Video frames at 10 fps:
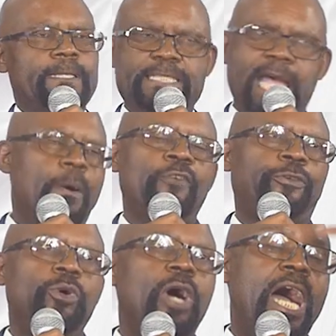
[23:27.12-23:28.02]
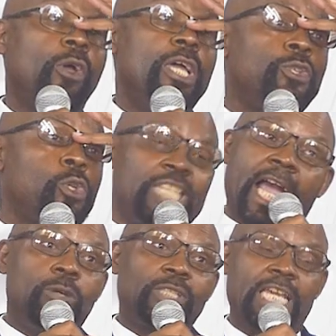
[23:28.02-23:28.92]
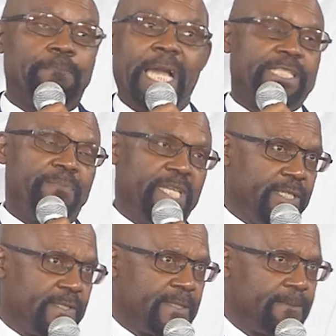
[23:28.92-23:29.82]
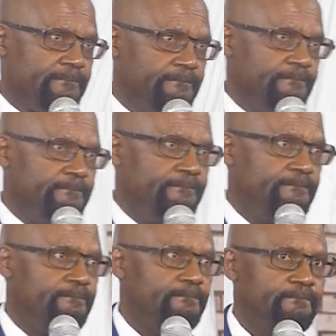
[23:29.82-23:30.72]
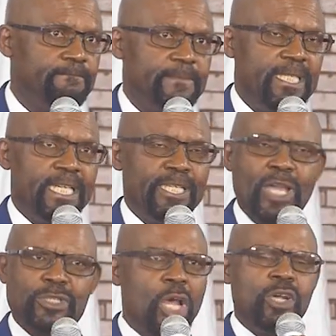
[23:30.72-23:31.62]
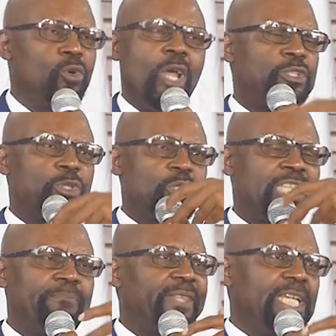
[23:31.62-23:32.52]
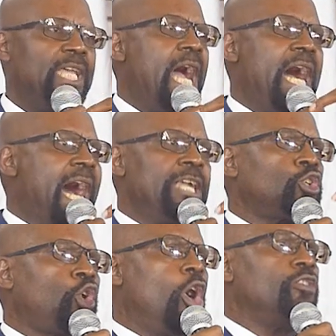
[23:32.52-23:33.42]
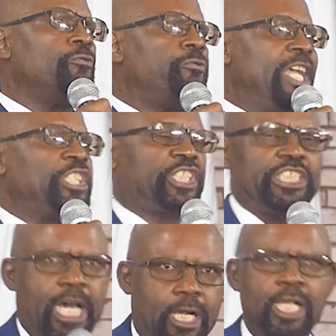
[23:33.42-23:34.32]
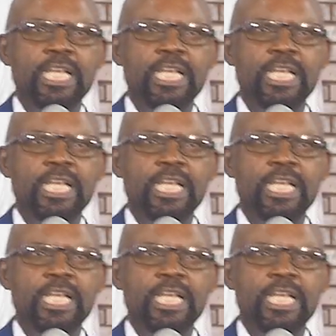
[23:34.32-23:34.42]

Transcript: Some of you are going to shout like Bartimaeus. You're going to do something unconventional,